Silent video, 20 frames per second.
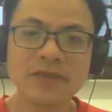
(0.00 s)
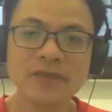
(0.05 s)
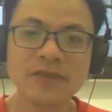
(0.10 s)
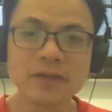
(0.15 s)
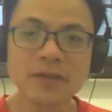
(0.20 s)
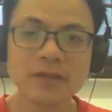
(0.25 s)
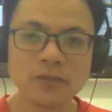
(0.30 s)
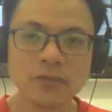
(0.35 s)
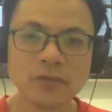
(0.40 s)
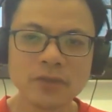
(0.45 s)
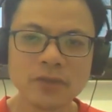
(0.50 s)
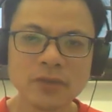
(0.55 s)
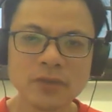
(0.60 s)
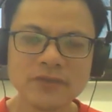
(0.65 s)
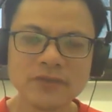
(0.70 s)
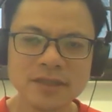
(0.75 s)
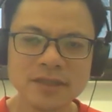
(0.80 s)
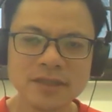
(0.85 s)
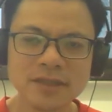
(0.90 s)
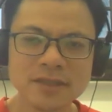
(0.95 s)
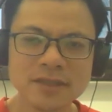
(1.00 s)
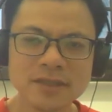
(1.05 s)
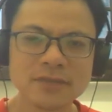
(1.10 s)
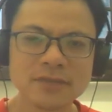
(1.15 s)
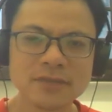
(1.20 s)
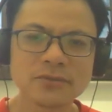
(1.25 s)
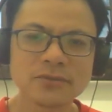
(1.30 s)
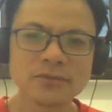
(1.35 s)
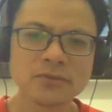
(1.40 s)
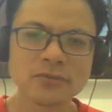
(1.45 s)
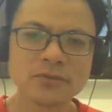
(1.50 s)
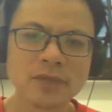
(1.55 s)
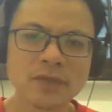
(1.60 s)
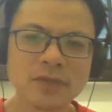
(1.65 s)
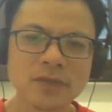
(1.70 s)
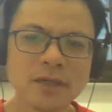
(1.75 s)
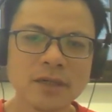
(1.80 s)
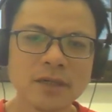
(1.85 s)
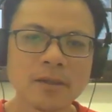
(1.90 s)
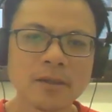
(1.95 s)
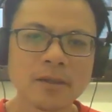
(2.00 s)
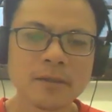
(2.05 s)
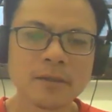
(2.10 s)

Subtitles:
the word further into a